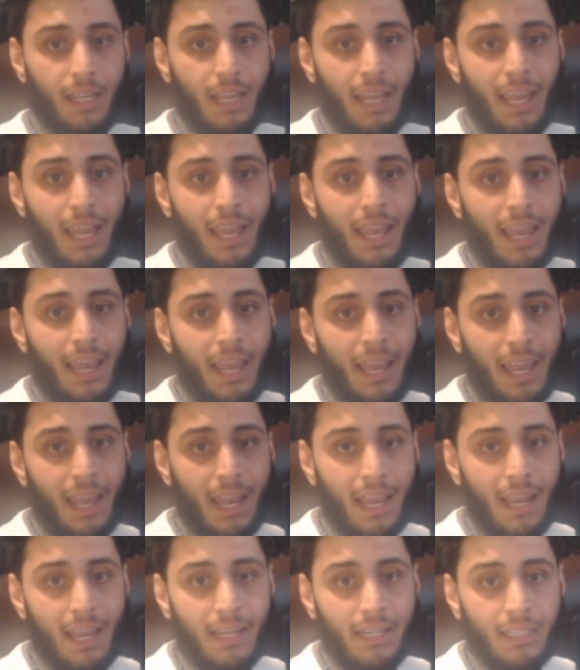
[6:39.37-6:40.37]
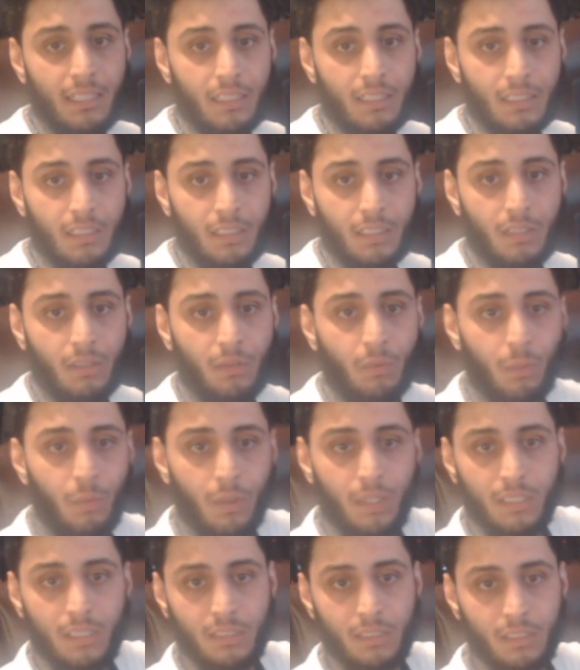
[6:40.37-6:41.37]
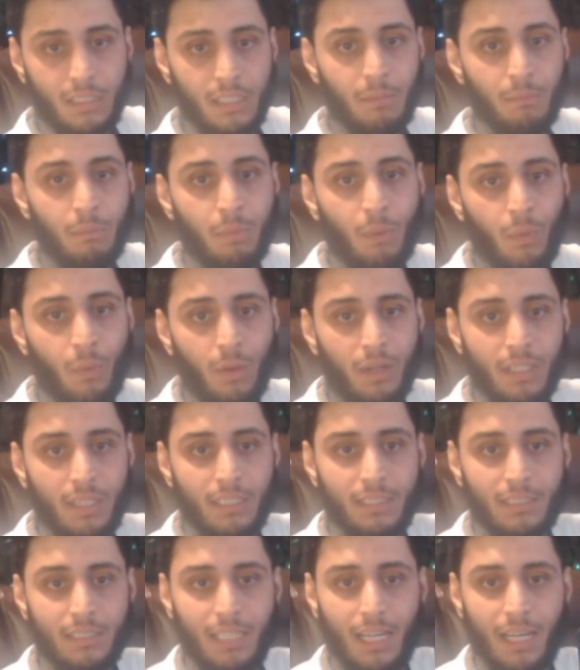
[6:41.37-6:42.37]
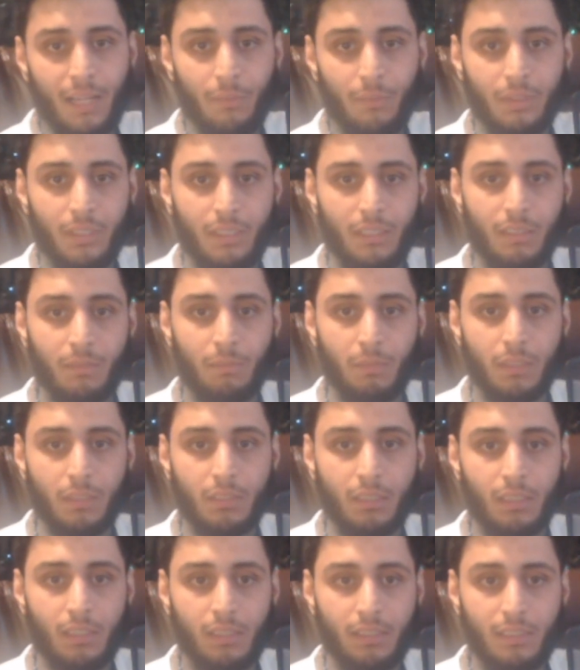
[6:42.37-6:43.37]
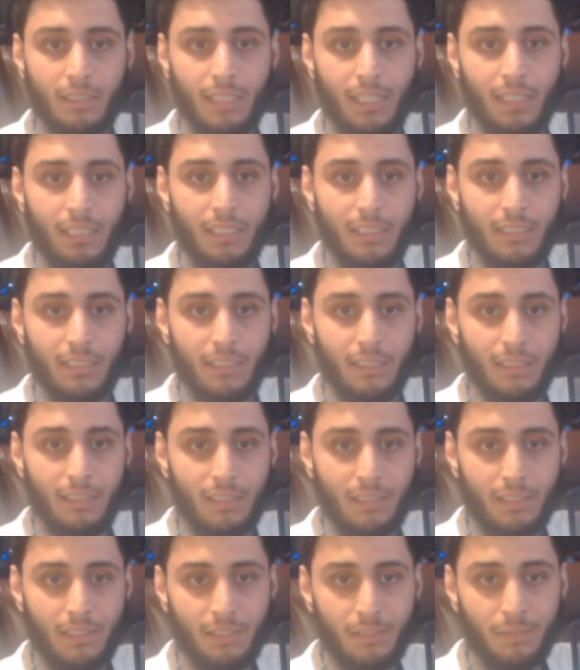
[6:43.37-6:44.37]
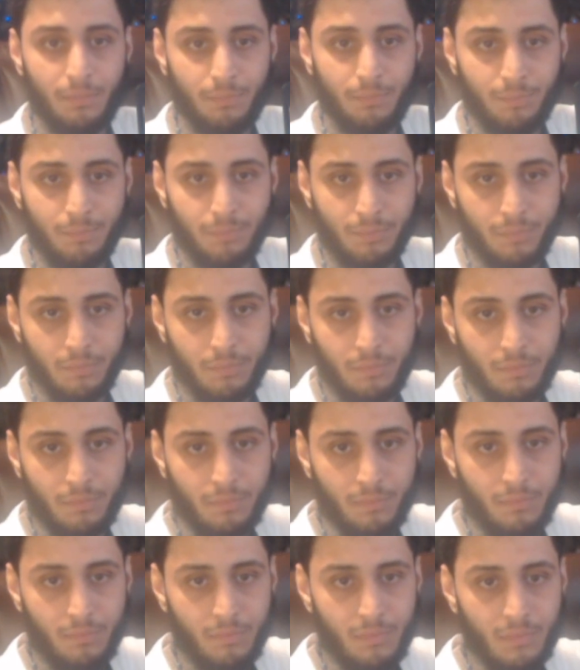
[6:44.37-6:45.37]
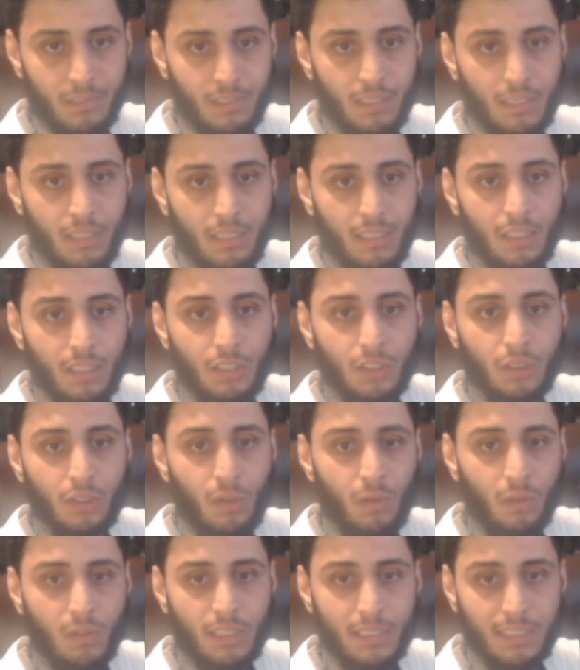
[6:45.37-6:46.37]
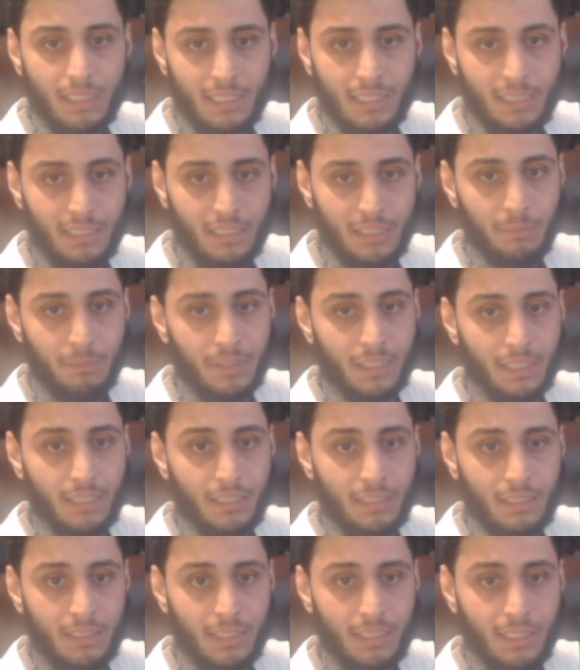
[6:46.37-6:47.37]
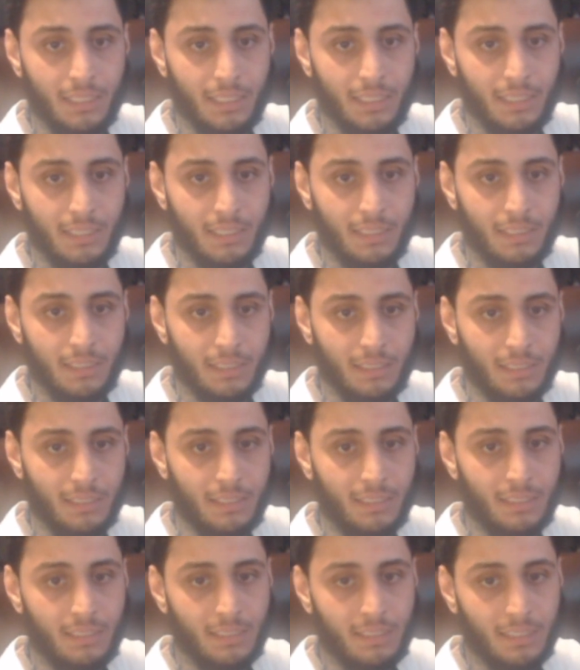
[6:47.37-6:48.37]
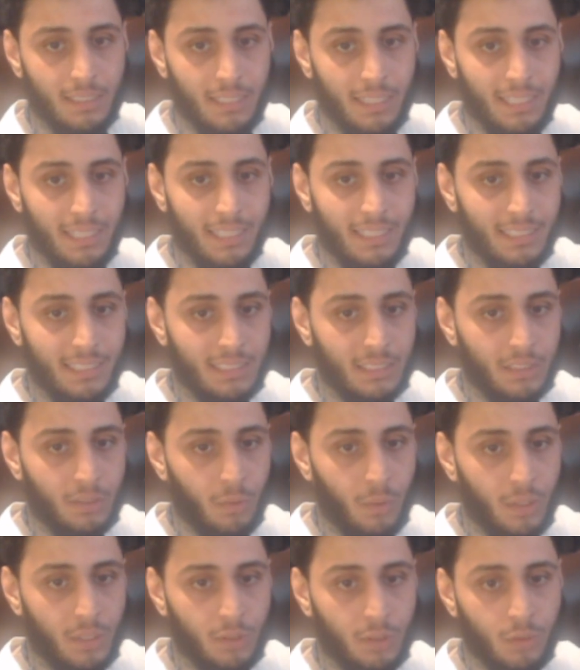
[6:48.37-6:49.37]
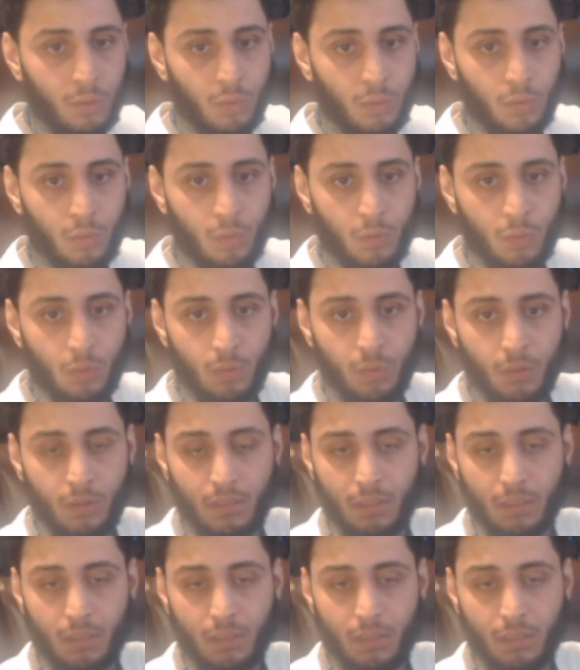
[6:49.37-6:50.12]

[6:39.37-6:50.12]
And what is important is that we must understand is salt as a stimulant is going to